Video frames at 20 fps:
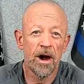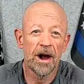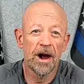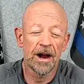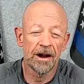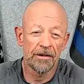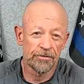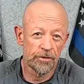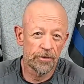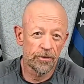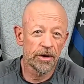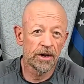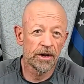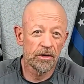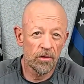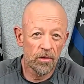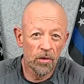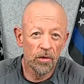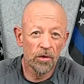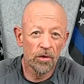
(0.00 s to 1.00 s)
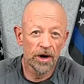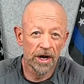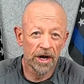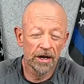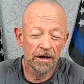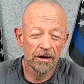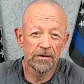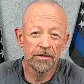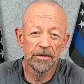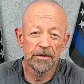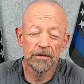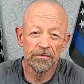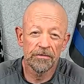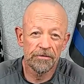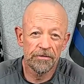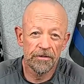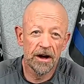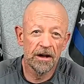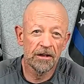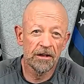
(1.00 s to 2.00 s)
after recording the
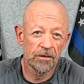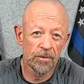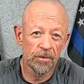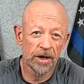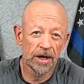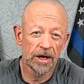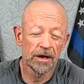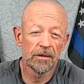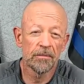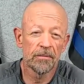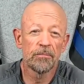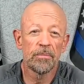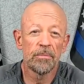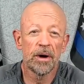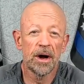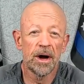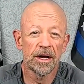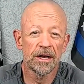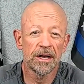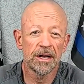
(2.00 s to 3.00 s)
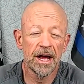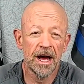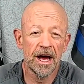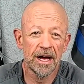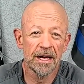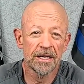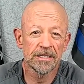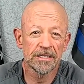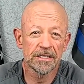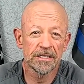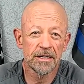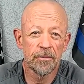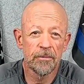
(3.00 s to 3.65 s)
following podcast